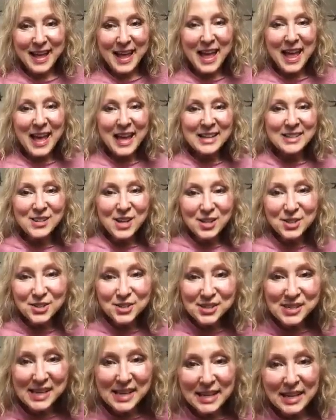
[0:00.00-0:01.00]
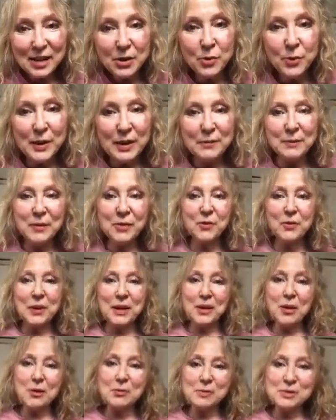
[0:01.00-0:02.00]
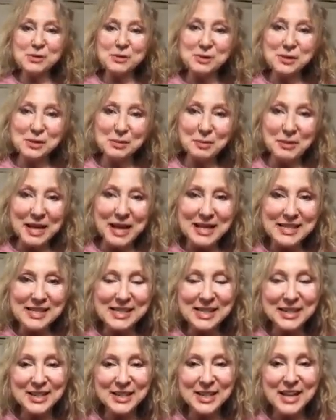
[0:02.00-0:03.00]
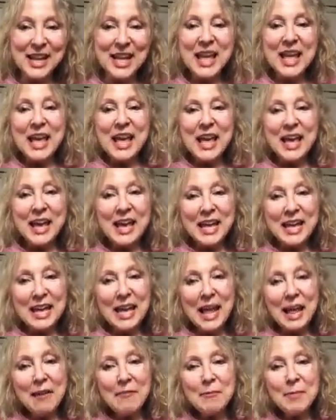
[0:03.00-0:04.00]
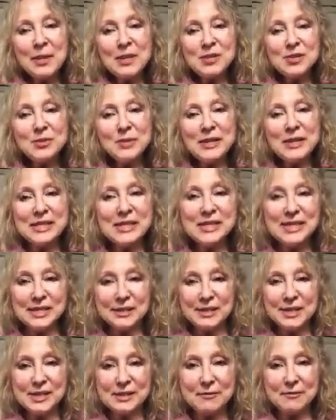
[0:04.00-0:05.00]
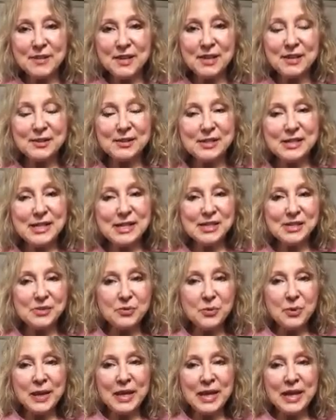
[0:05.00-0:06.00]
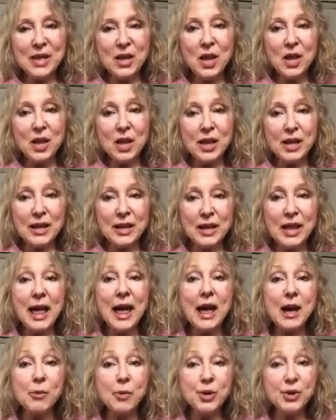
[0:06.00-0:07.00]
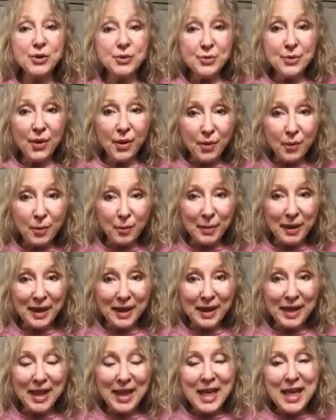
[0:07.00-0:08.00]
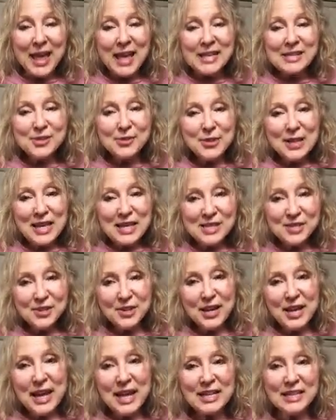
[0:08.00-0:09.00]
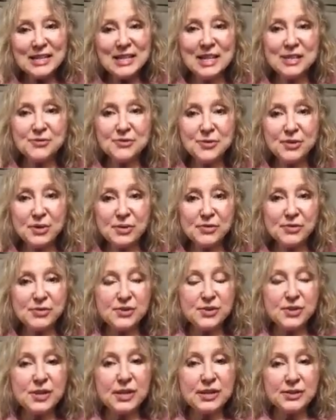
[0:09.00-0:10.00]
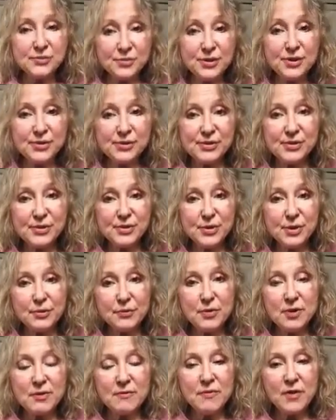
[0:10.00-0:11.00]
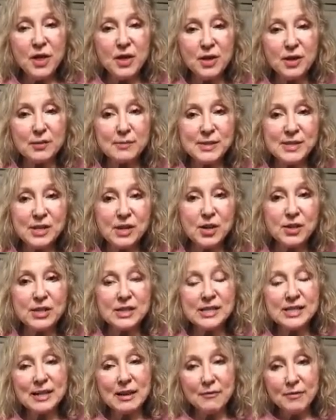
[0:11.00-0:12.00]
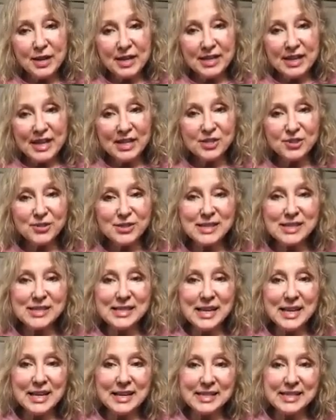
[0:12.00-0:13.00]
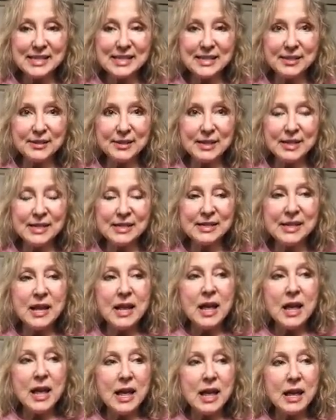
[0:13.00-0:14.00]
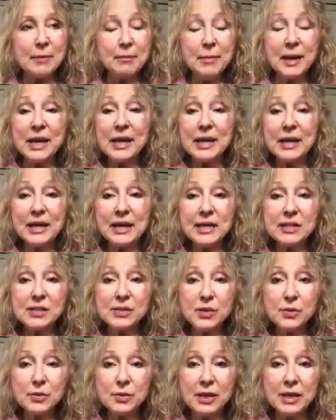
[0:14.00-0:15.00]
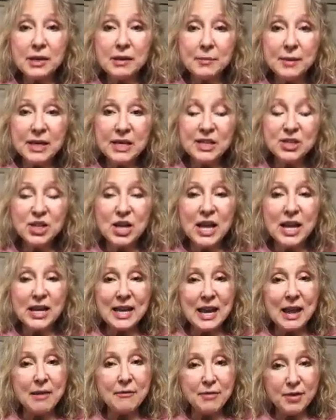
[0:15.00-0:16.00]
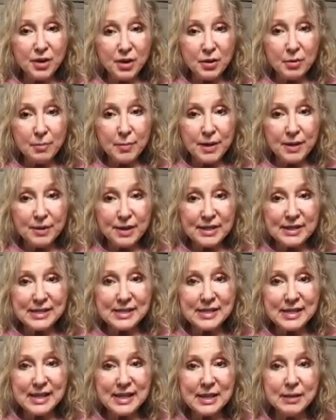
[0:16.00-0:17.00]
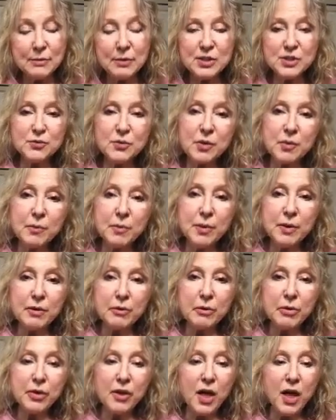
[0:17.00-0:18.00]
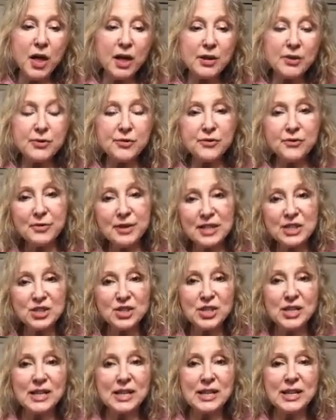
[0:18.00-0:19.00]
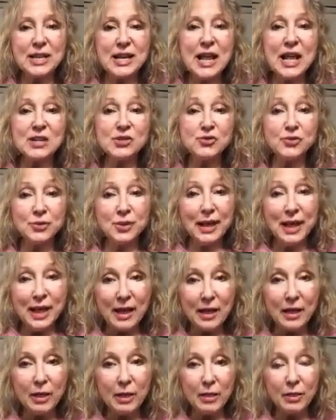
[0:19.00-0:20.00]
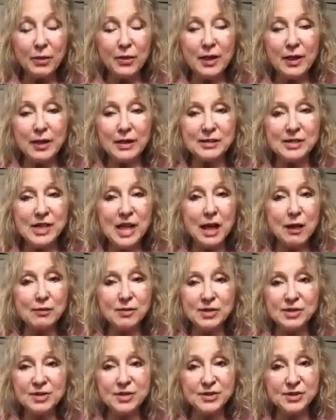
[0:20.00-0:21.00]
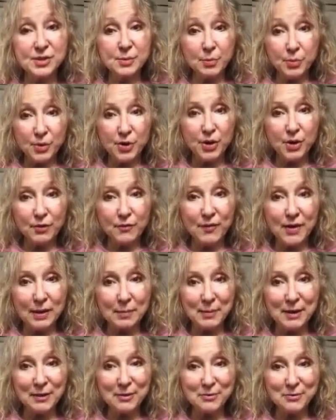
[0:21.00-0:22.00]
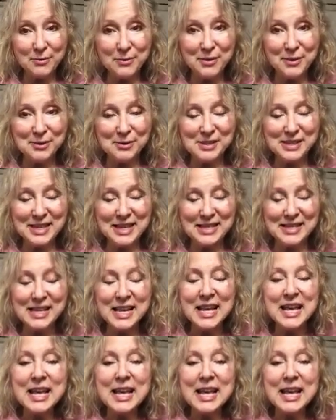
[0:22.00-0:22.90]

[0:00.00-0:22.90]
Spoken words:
Hi, Dr. Sandy Queen with Queen Homeschool Supplies here, and I've been doing this series of videos this week on how are you coping. So yesterday I introduced two different volumes in our Discovering Nature and Science series, Made in His Own Image and Every Herb-Bearing Seed, which were both on nutrition and natural health and how to support your family through those things.